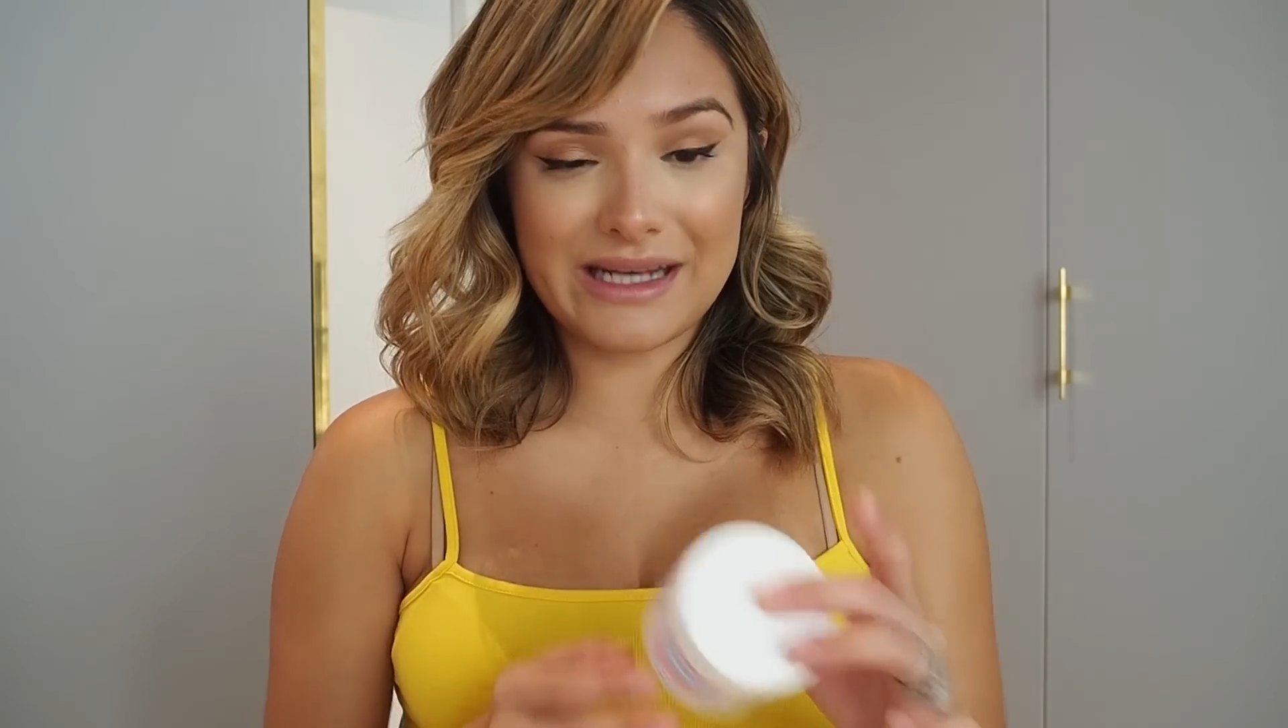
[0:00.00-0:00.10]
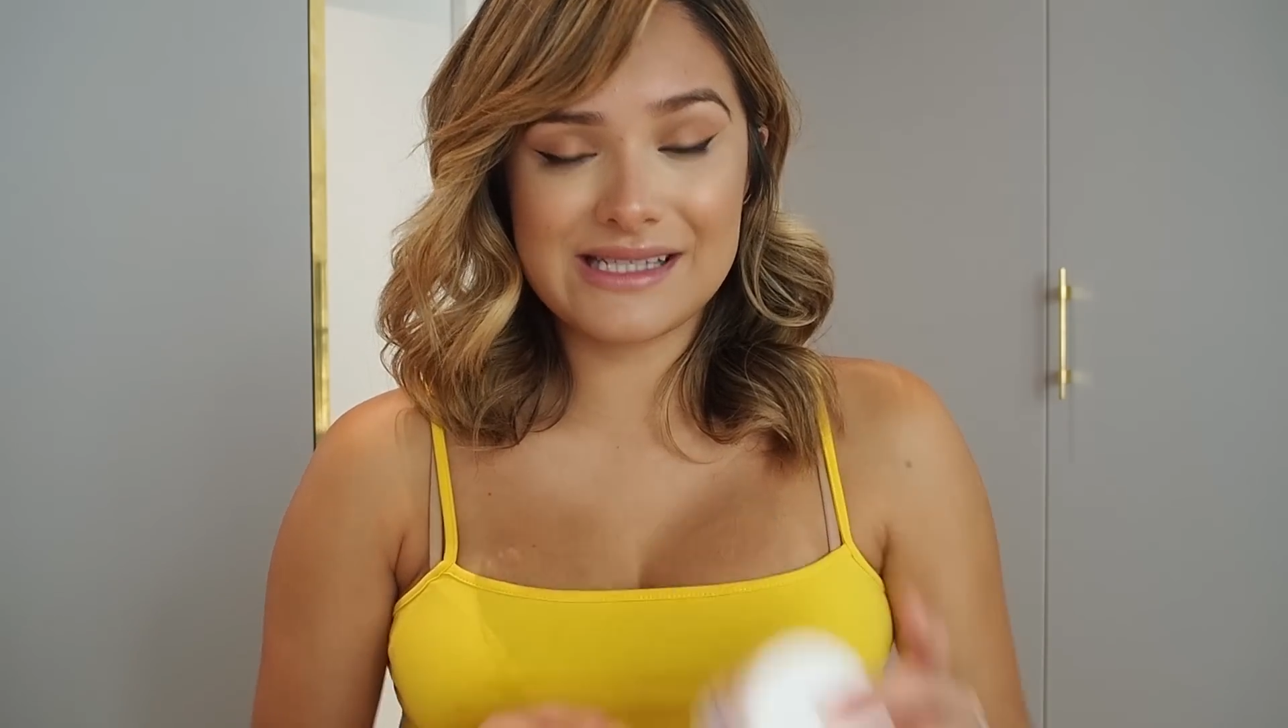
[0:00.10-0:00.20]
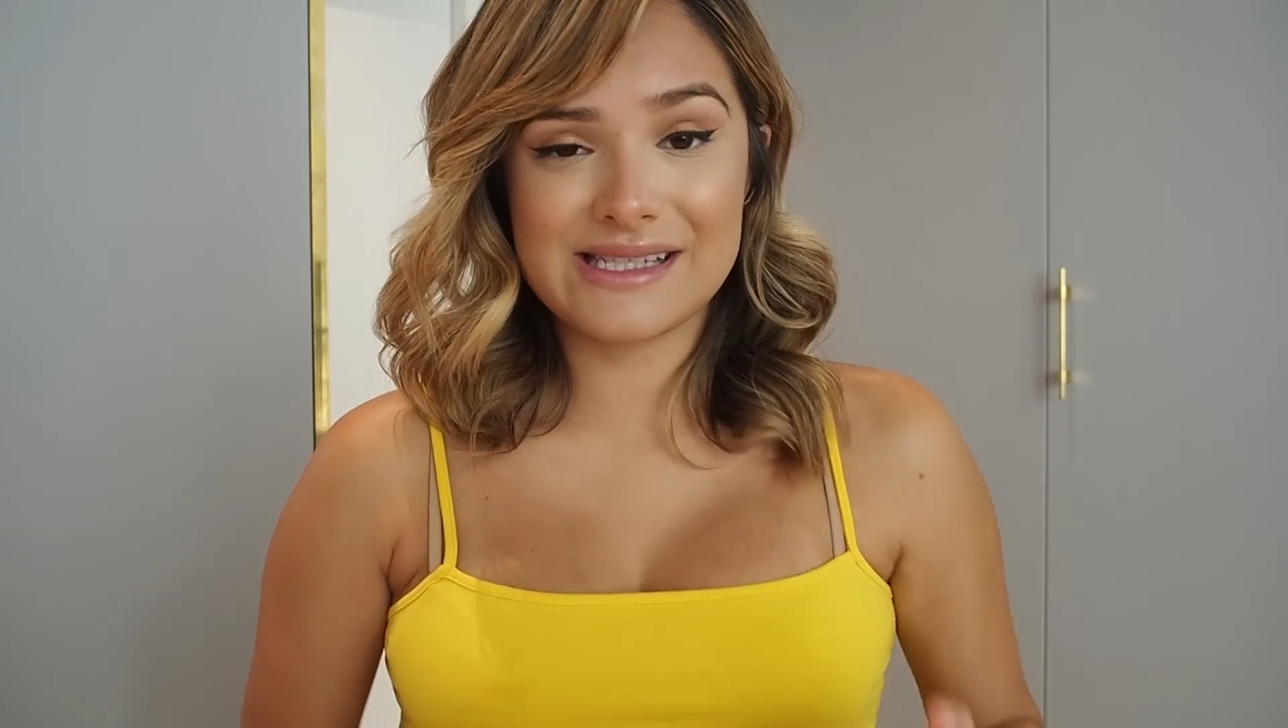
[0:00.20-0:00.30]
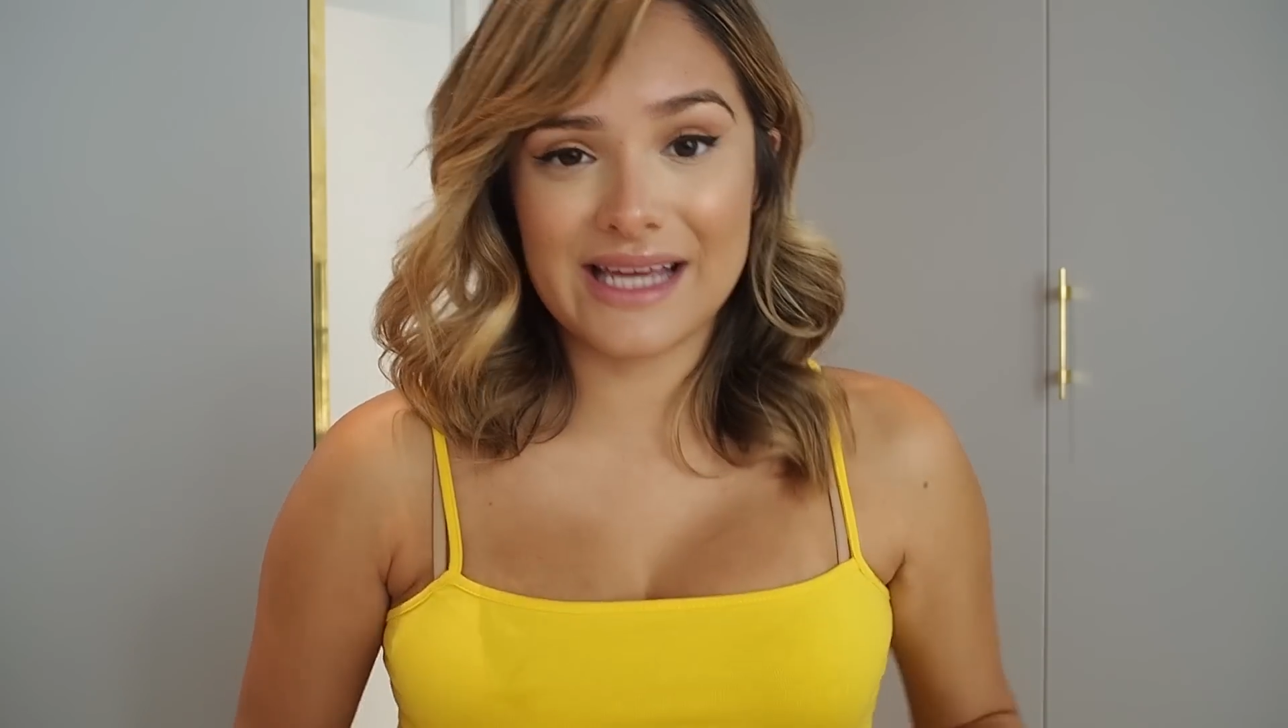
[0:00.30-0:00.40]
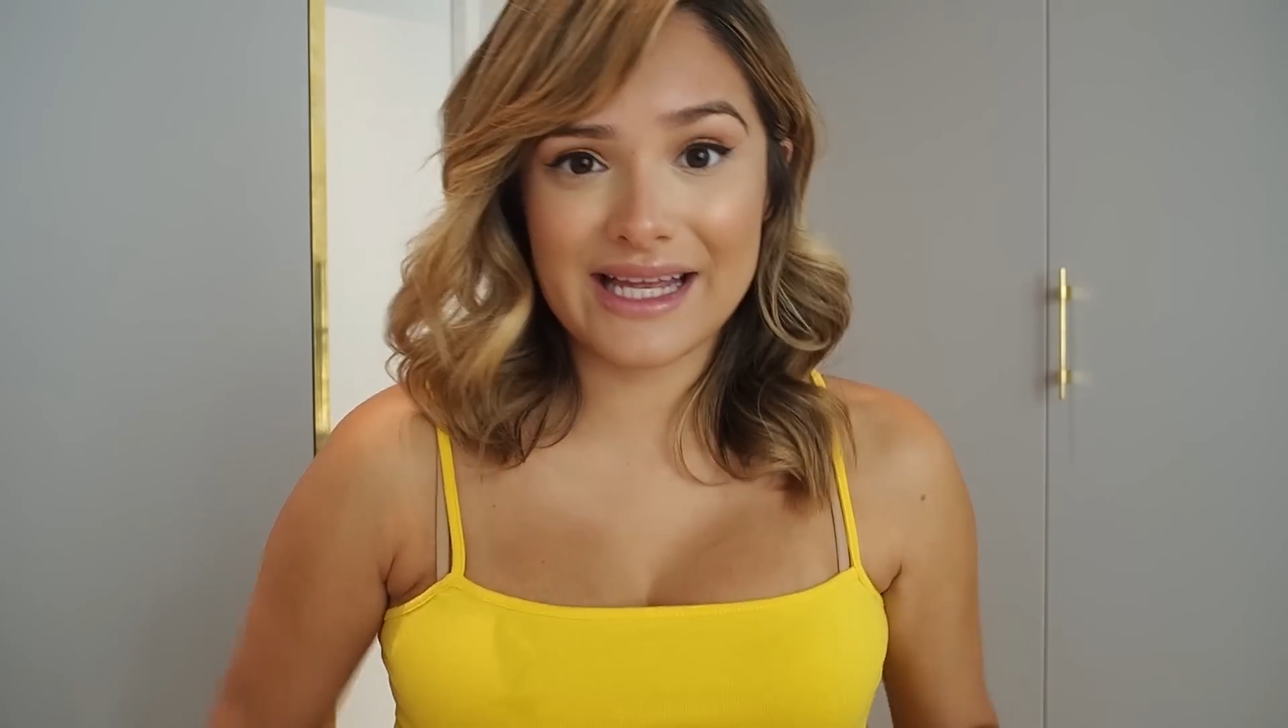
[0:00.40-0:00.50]
my
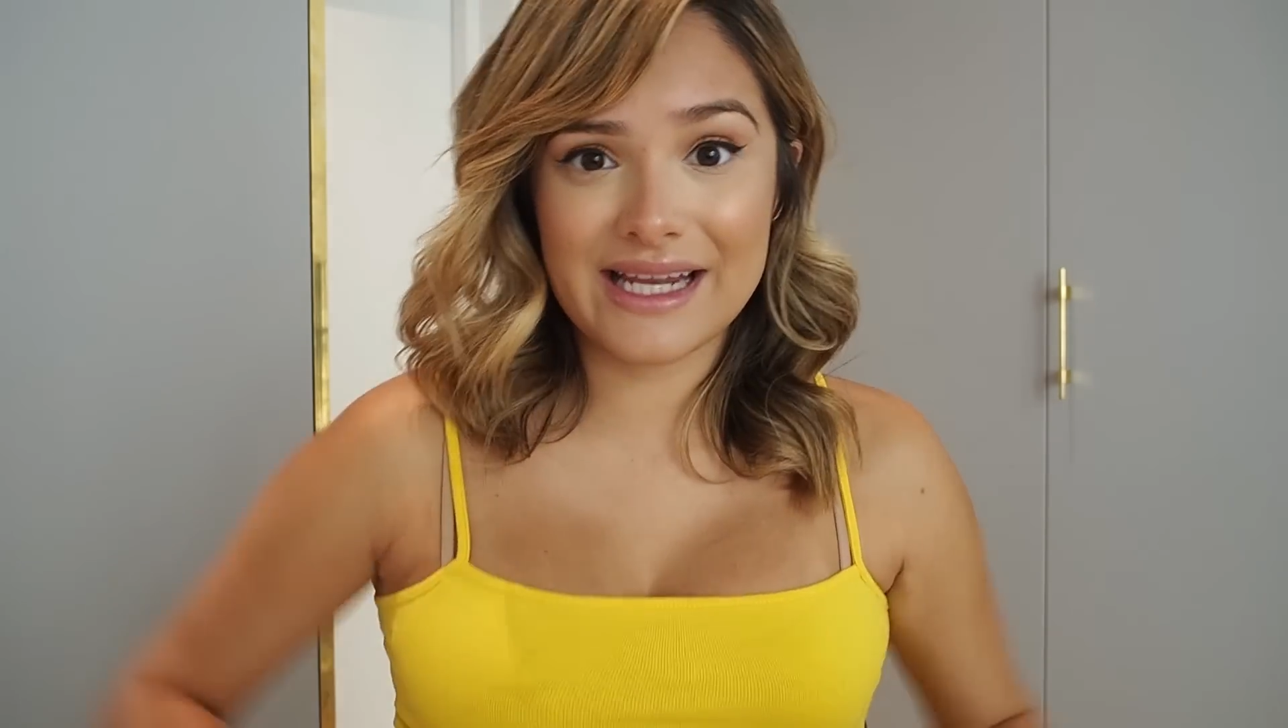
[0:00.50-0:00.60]
skin